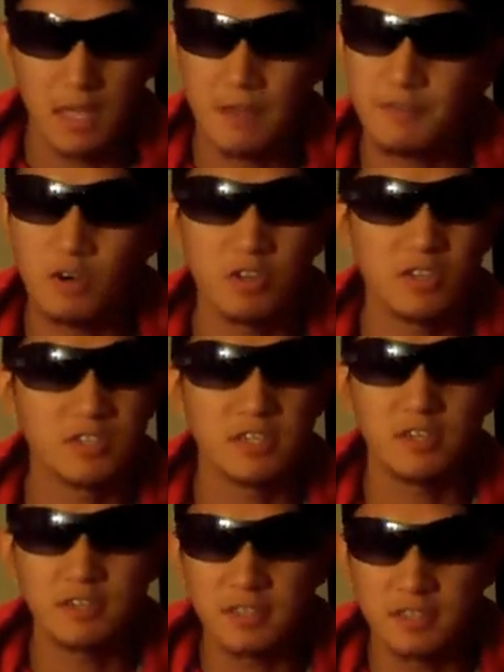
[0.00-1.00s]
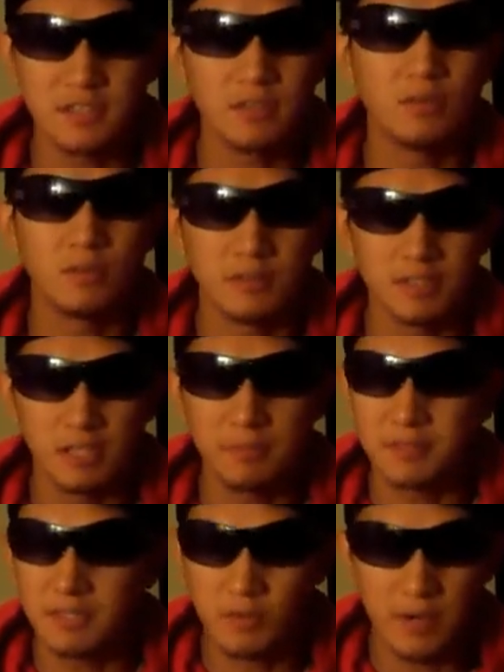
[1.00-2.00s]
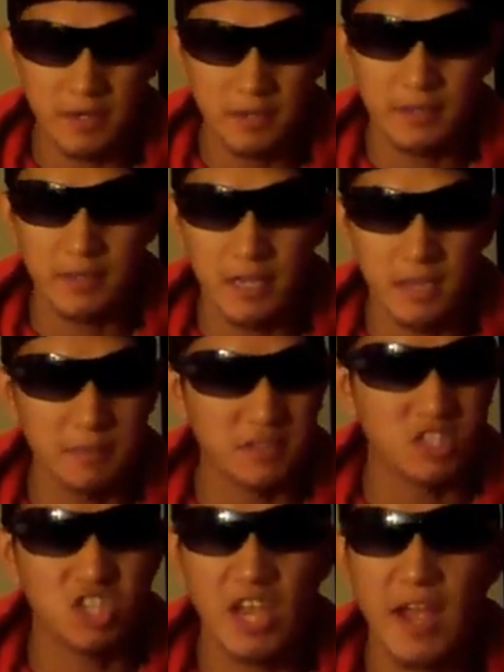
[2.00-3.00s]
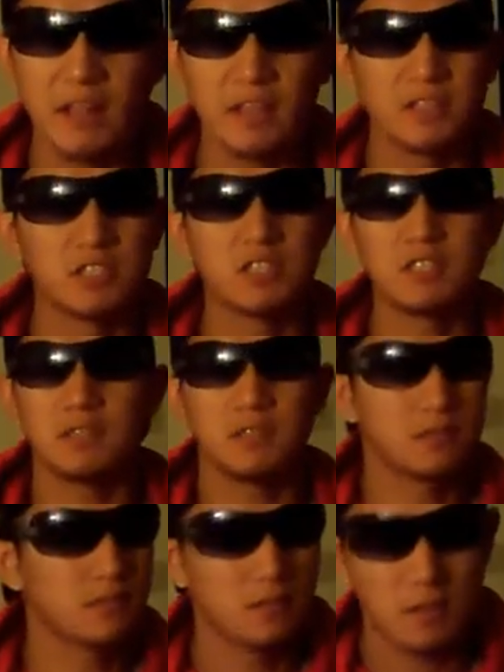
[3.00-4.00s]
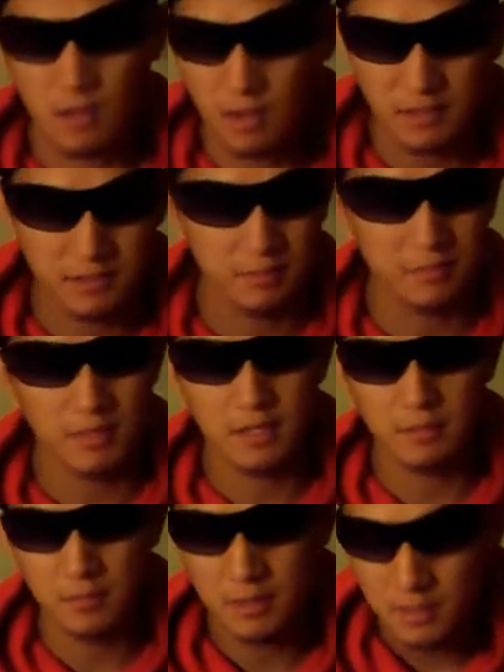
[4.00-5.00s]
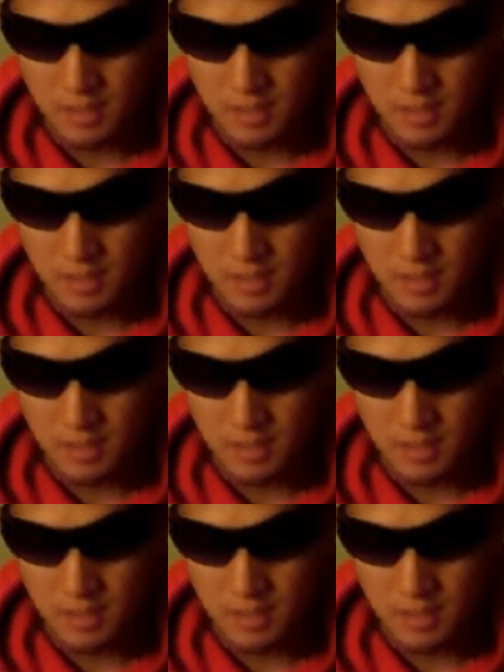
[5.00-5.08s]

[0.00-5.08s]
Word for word: after all these years, it still holds up. It's a great game. It's challenging, awesome game.